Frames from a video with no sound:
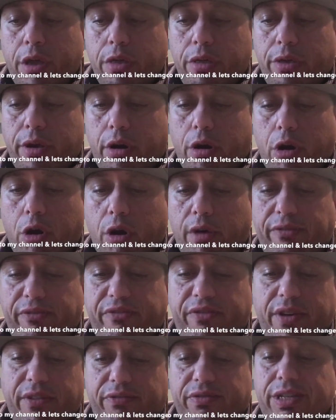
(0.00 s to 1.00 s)
There are
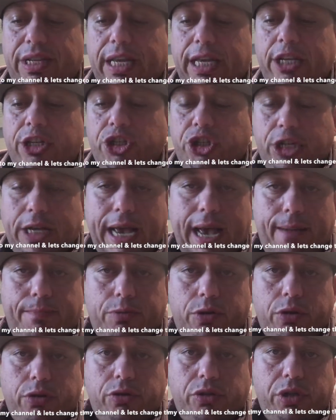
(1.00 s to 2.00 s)
15
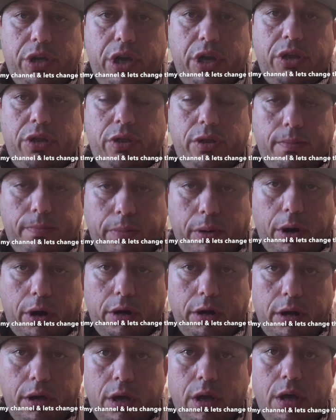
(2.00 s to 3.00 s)
chapters in the
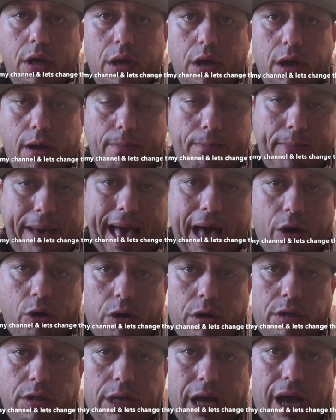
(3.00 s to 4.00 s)
book
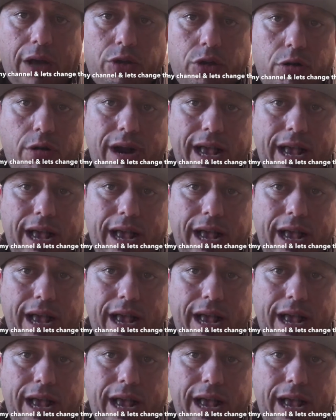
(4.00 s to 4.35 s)
about Dr.